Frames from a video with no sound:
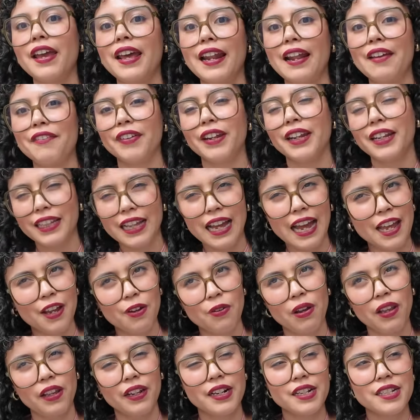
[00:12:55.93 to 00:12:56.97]
and I feel like the high
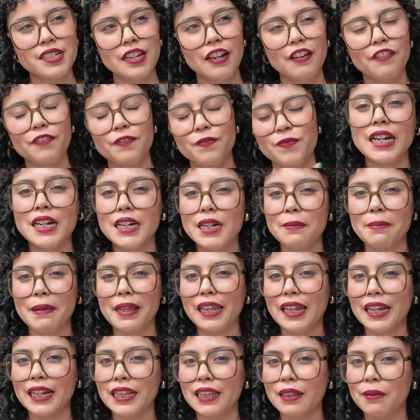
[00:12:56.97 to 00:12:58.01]
quality stuff tended to be
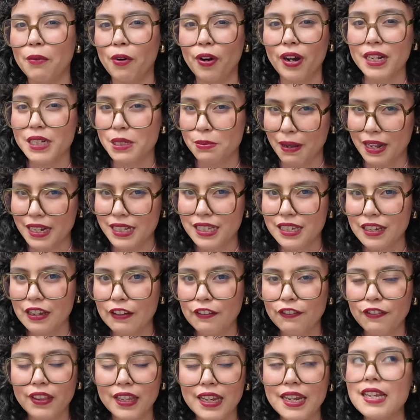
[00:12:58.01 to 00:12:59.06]
like the more
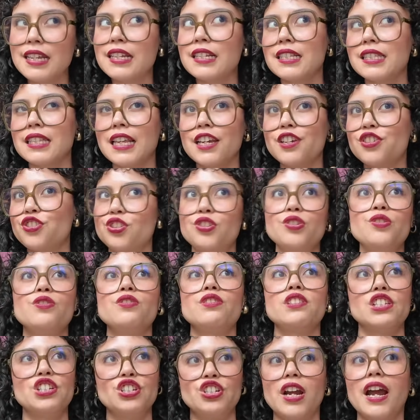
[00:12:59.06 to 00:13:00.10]
expensive things like
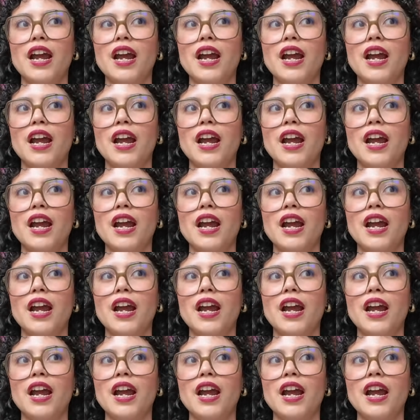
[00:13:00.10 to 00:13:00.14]
shoes and